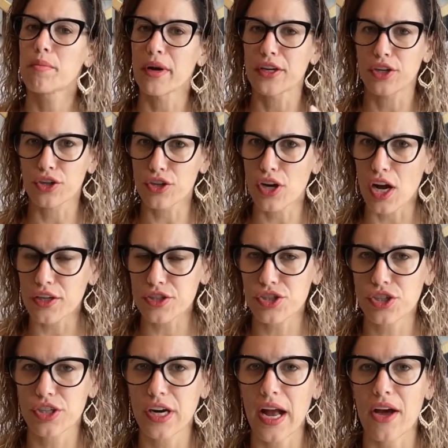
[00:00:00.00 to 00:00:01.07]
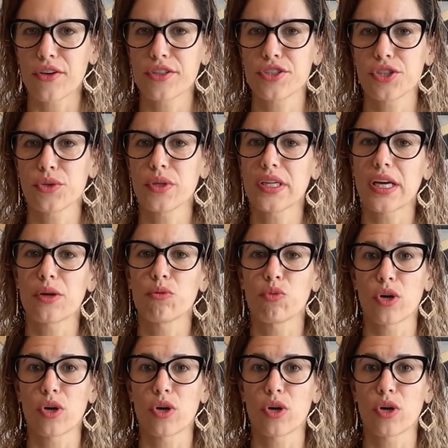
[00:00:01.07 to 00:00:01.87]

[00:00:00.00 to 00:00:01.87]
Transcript: but you're not sure how to do it and